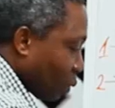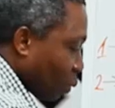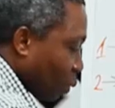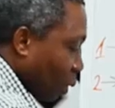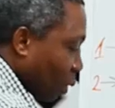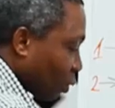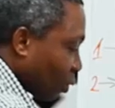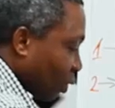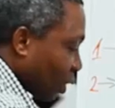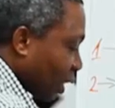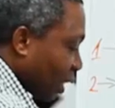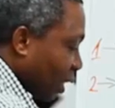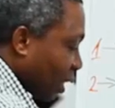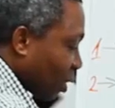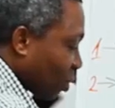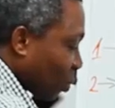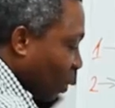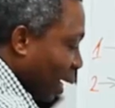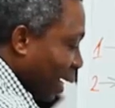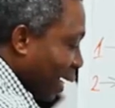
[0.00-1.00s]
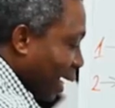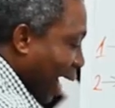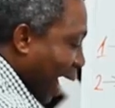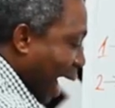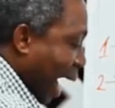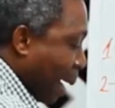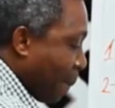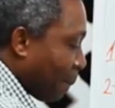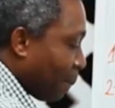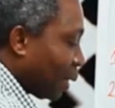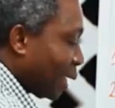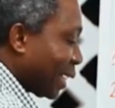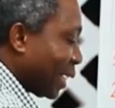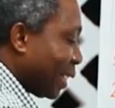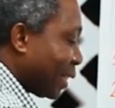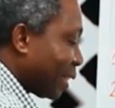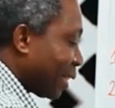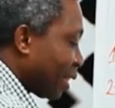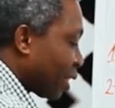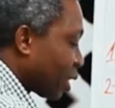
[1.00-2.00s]
once you see this one,
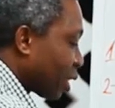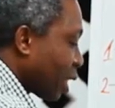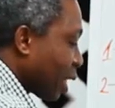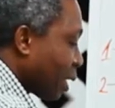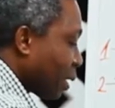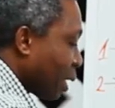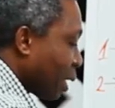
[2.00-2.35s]
it is